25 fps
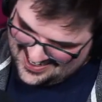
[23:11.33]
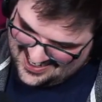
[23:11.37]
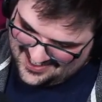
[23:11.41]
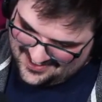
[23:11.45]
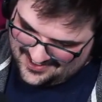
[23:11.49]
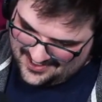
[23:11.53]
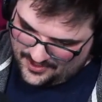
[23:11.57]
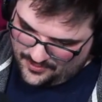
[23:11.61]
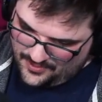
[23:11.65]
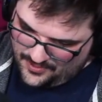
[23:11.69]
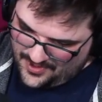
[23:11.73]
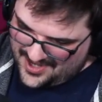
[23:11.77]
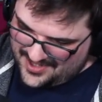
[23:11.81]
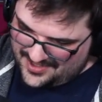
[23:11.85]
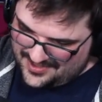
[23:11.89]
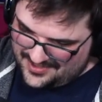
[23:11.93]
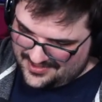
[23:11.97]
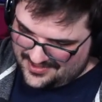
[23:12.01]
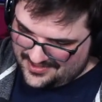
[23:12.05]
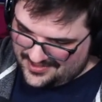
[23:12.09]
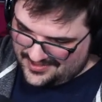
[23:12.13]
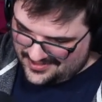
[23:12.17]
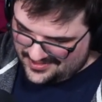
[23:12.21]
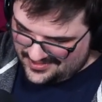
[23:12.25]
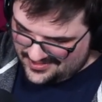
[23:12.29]
Like, what?
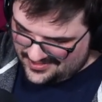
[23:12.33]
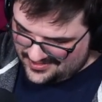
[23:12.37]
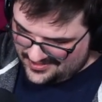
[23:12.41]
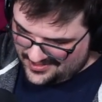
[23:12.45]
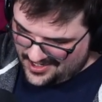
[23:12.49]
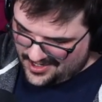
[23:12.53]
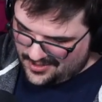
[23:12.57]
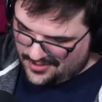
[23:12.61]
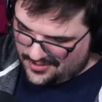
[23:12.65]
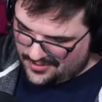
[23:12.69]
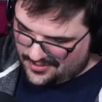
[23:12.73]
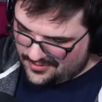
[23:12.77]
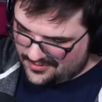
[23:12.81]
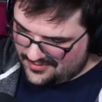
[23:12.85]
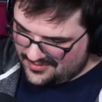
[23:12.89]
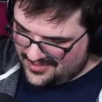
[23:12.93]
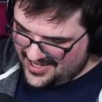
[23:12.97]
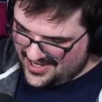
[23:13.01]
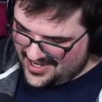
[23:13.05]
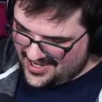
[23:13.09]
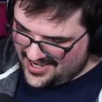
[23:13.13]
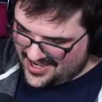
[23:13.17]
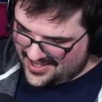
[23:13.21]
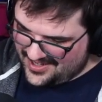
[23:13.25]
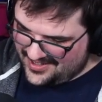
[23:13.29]
No,
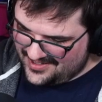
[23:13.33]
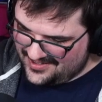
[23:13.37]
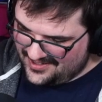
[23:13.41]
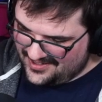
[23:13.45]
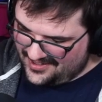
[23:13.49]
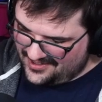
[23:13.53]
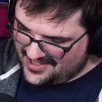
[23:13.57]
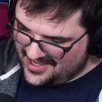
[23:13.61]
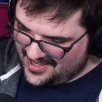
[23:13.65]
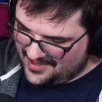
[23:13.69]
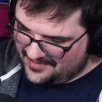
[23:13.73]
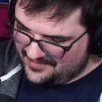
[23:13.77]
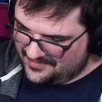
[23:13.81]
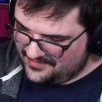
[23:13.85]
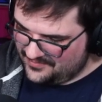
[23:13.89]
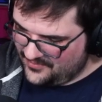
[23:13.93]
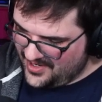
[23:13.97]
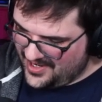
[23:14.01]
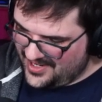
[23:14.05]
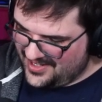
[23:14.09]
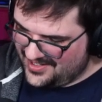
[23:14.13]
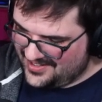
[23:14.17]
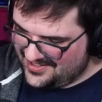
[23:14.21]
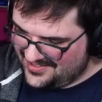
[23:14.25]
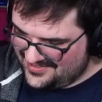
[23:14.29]
hang on, hold up,
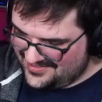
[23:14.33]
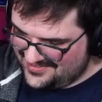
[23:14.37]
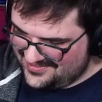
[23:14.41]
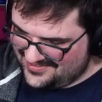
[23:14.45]
wait.